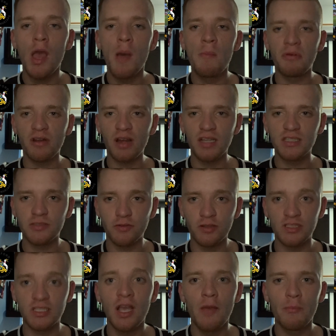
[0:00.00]

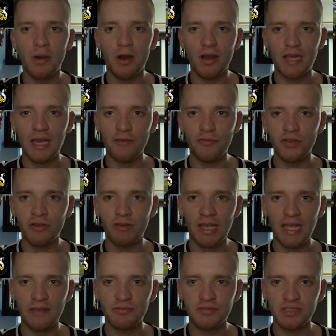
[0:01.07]
Bradford Park Avenue
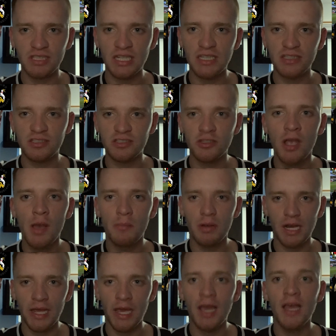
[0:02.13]
AFC's
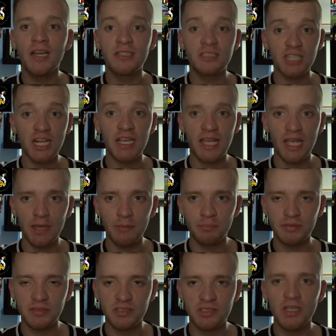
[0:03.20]
player Jake
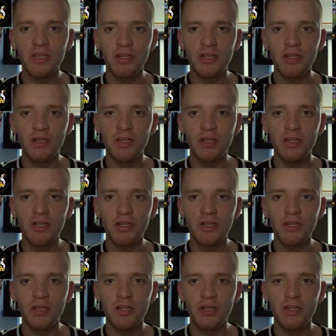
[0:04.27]
Hibbs,